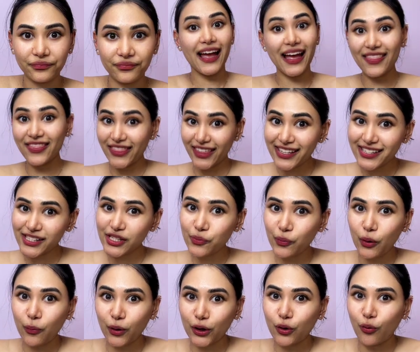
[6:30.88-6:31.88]
And this is
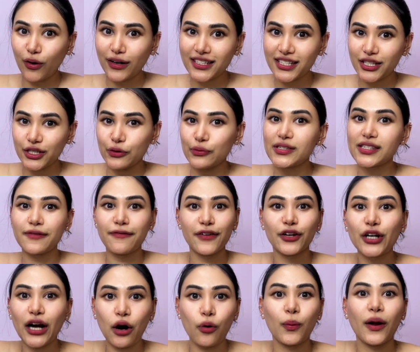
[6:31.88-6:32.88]
what we're going to use to
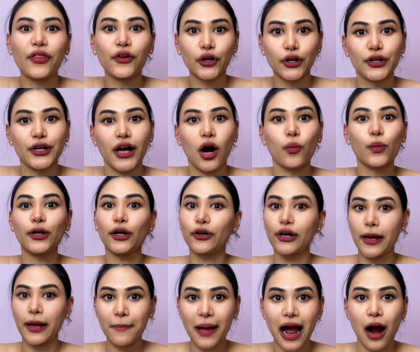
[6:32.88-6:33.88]
figure out whether or not we are
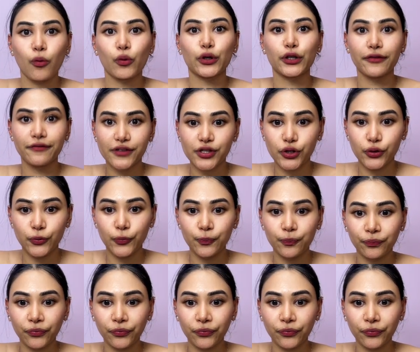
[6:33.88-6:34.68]
a power of 2.